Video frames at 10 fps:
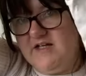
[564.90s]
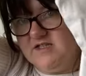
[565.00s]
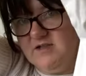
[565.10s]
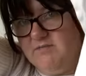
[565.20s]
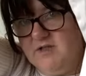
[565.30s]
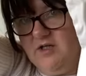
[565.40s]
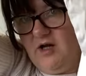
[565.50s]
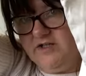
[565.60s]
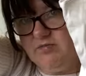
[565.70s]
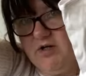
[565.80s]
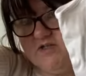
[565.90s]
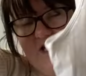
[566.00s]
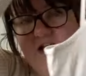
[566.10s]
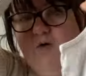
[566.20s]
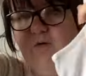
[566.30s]
get some nice
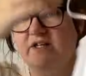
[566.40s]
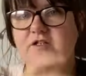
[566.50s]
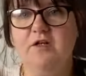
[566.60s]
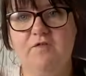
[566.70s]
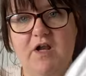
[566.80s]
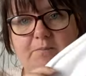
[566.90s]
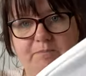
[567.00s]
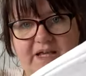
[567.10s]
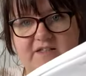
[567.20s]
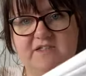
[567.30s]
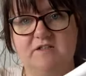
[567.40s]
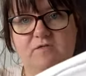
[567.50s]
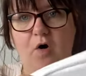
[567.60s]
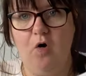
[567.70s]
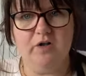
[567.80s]
ones, and they're always good for like
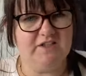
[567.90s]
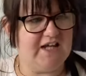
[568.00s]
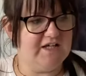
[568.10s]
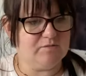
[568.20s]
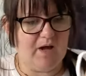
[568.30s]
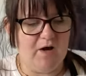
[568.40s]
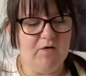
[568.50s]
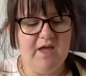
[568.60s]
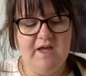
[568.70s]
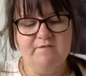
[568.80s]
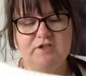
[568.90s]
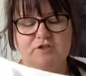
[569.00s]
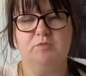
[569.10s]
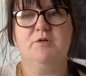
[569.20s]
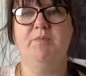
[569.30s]
basics for holiday as well. You
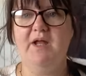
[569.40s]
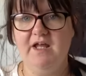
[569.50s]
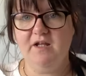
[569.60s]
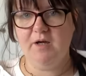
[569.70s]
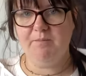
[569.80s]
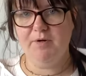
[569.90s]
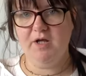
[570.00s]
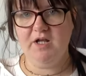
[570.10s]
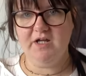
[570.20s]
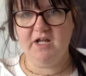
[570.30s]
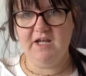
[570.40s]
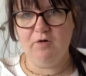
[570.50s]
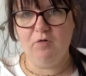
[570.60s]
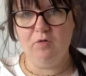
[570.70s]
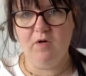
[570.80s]
just want to put like a
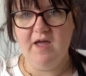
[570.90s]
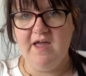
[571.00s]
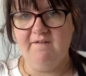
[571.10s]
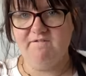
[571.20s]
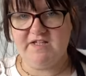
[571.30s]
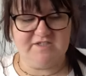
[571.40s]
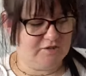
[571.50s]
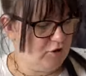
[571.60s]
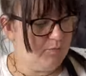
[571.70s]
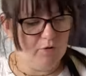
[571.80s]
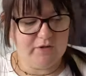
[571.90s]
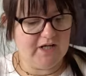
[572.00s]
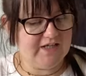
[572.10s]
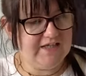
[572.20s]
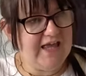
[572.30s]
little vesty top
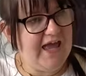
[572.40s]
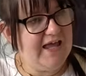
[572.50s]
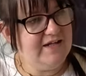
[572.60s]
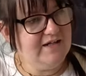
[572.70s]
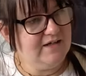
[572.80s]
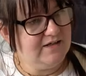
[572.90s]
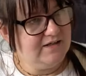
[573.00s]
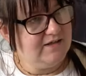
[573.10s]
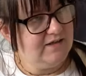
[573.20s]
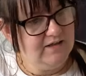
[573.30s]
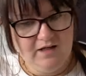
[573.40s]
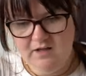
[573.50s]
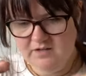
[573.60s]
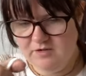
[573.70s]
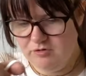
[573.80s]
on. Again,
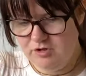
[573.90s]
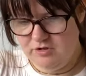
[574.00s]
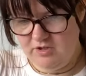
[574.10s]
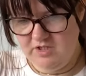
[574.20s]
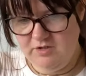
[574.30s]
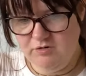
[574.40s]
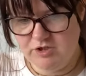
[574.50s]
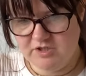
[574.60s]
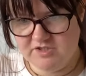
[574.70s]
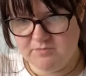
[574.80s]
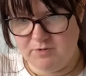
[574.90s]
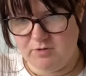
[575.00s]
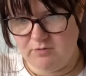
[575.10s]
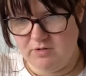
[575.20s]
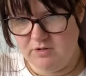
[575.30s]
oh, they're not
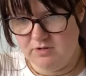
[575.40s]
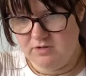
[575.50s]
adjustable.